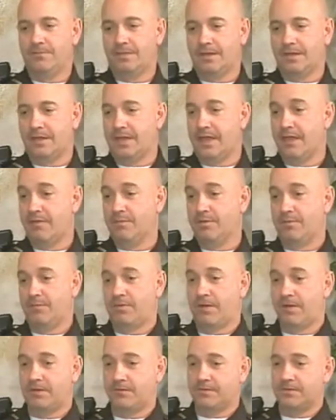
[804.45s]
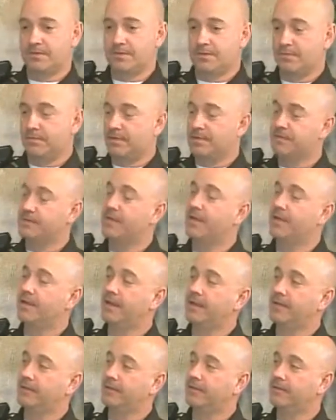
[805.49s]
I have been proud ever since I've been assigned
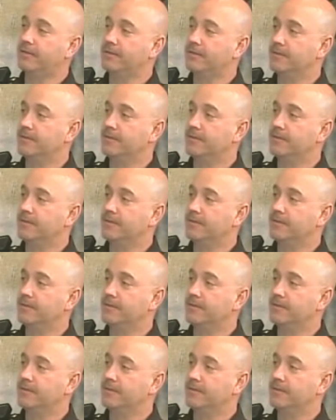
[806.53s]
out here.